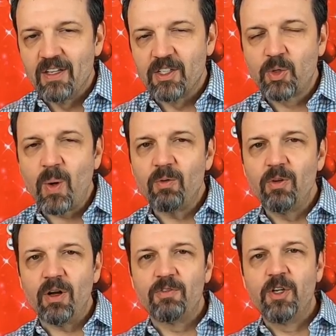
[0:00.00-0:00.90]
The square
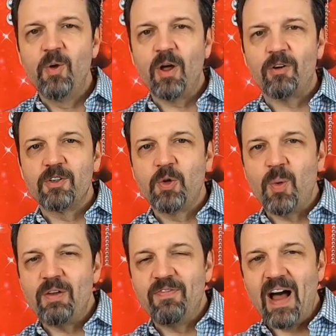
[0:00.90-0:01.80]
root of
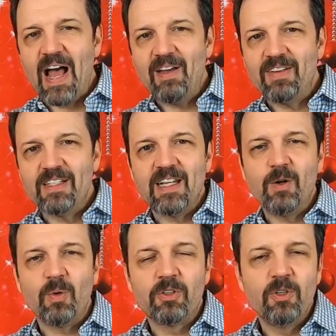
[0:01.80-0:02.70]
225 is
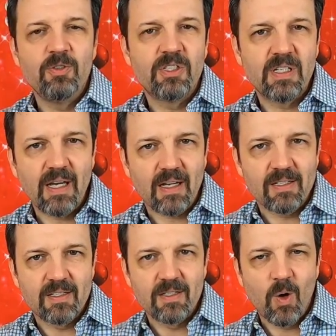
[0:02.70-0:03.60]
equal to
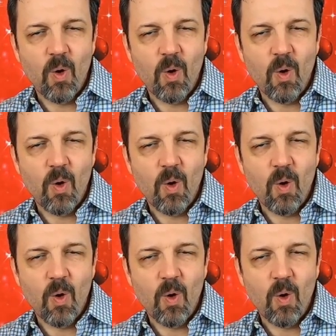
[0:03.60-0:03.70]
6,